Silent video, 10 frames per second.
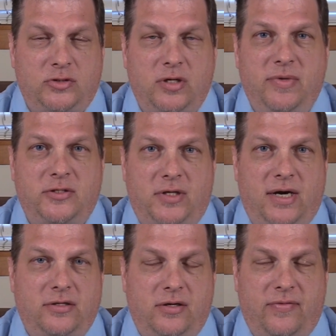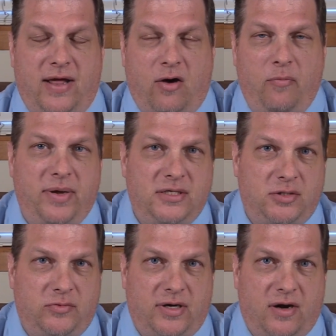Treatment Director of the
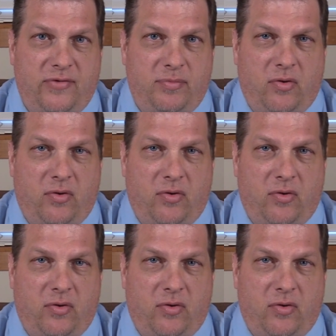Outpatient Recovery